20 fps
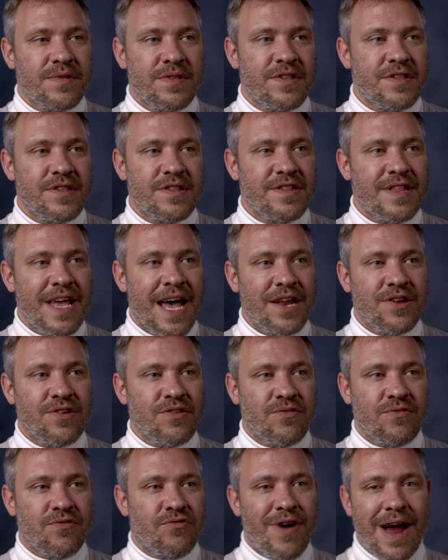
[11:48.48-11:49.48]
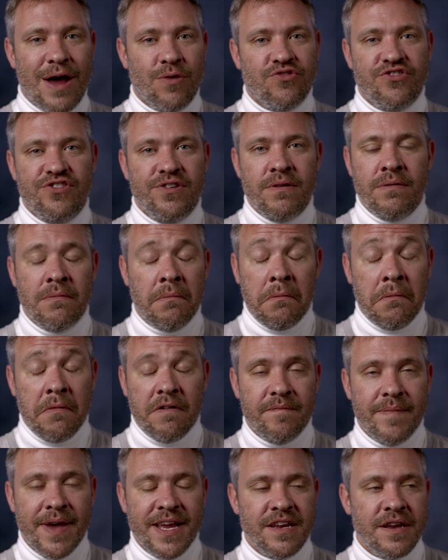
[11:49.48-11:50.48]
Stad Croughton
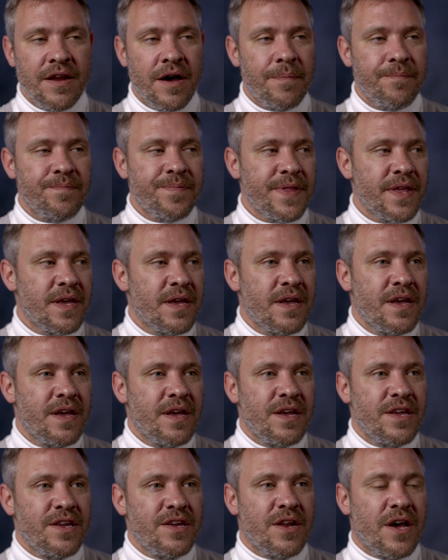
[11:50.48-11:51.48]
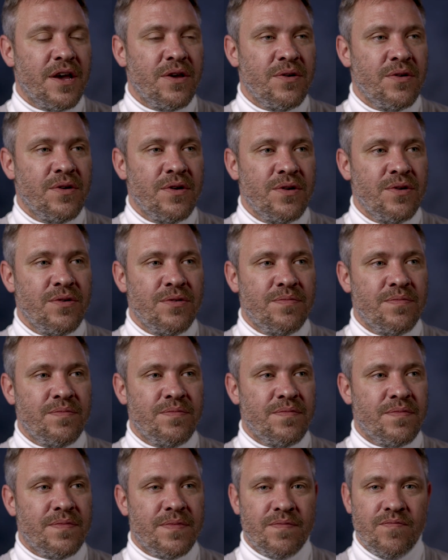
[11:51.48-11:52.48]
made it up, you know, who
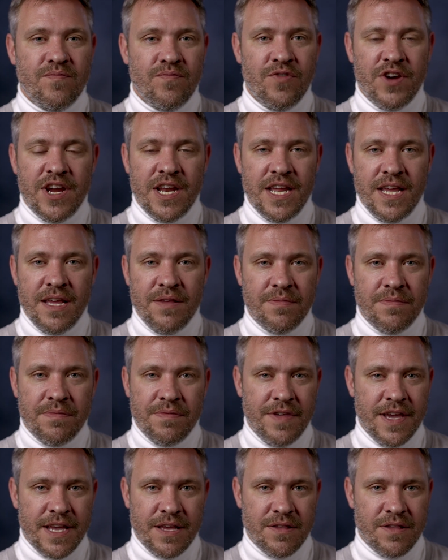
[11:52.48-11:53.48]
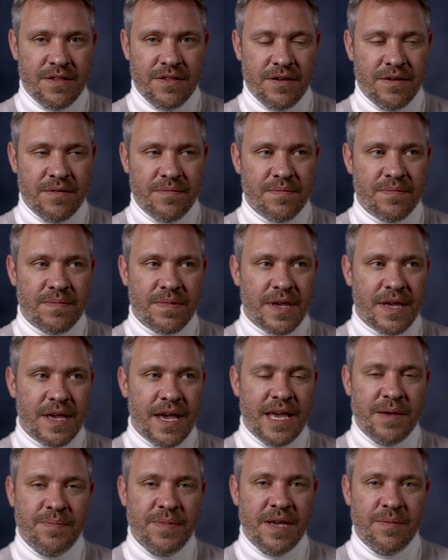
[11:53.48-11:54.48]
really thinks that
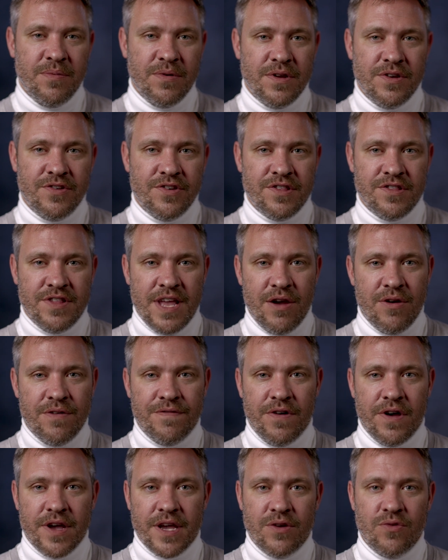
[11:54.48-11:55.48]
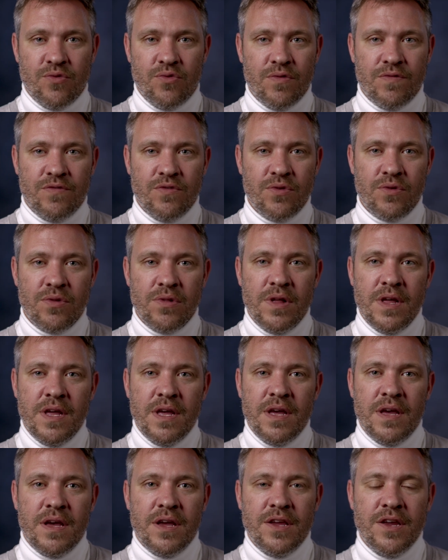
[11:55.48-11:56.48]
gay people are just terrifying and awful,
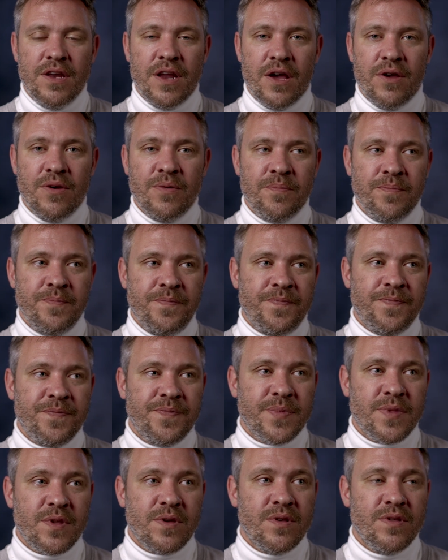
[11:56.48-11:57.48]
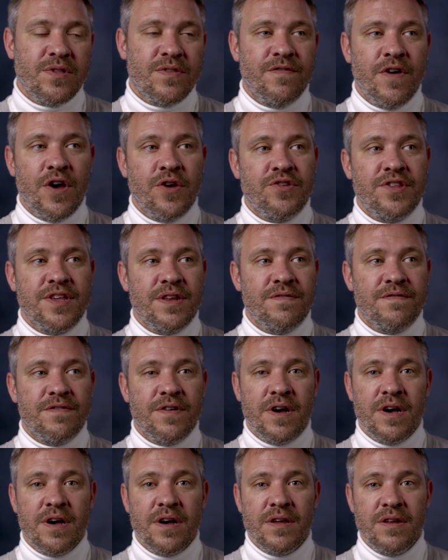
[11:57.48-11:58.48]
you know, has voted
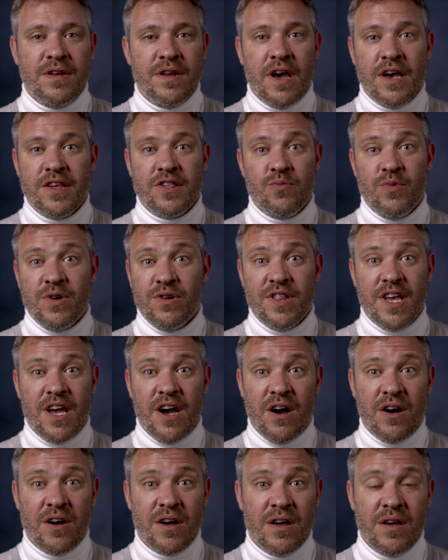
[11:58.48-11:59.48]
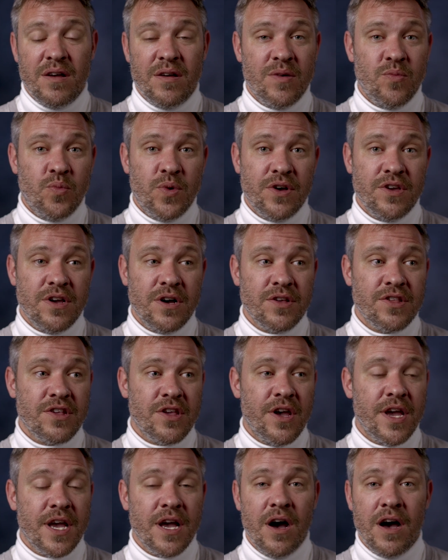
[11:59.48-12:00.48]
for nice Will Young, and Will Young's
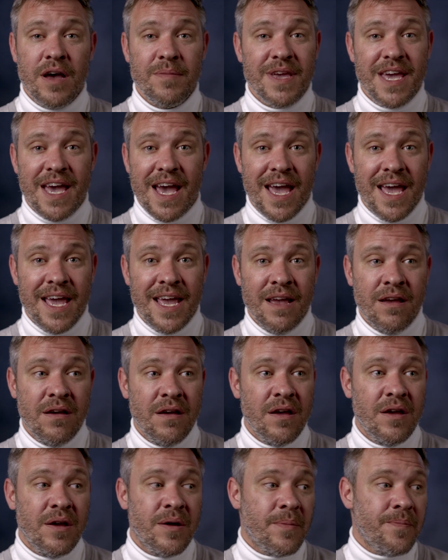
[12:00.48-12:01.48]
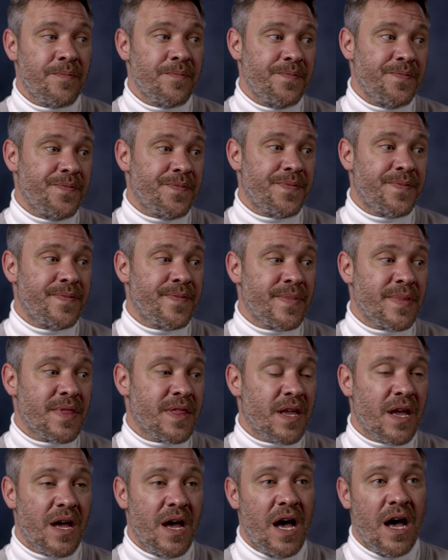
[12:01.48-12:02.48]
going, I'm gay,
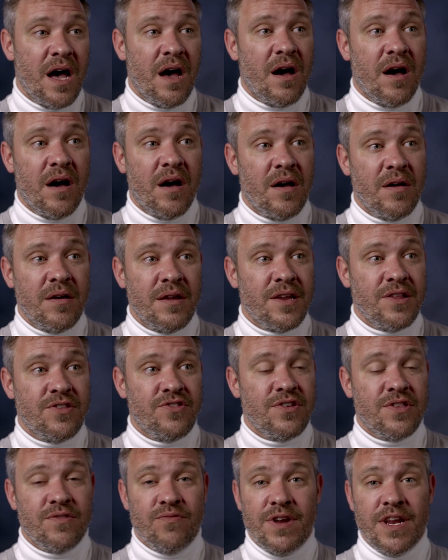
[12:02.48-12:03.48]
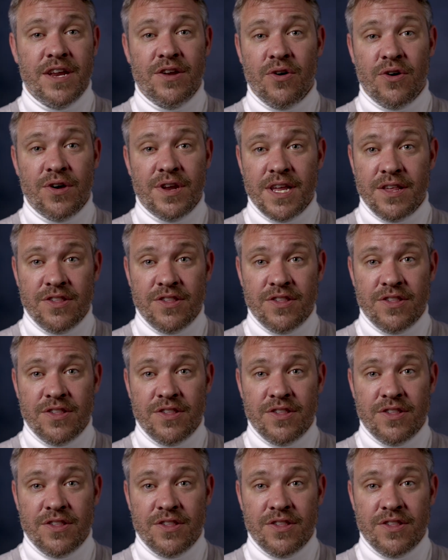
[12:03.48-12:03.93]
and it's just really not an